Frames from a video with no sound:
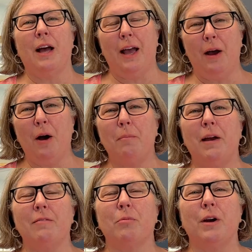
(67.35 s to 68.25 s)
I hope
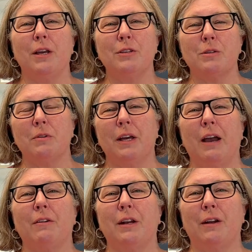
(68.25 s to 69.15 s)
I brought you some
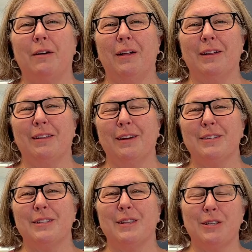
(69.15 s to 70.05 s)
clarity to all of
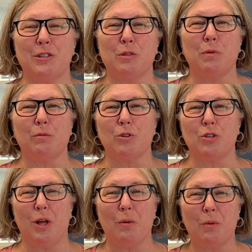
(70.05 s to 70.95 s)
this. This has been
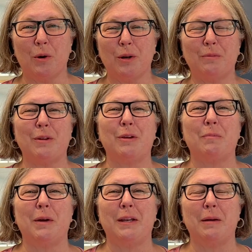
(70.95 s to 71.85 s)
Richelle Ward with your
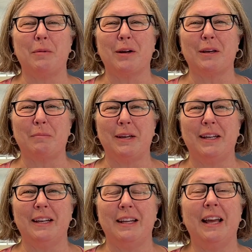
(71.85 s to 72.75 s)
Monday Market
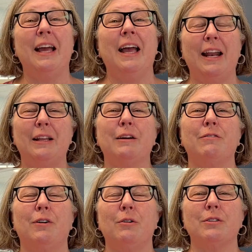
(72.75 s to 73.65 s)
Minute, and I look
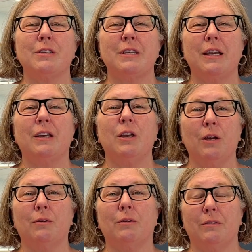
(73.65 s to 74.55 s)
forward to seeing
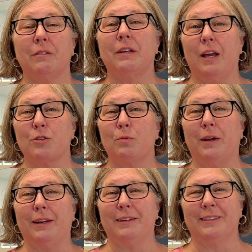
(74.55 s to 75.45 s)
you next week.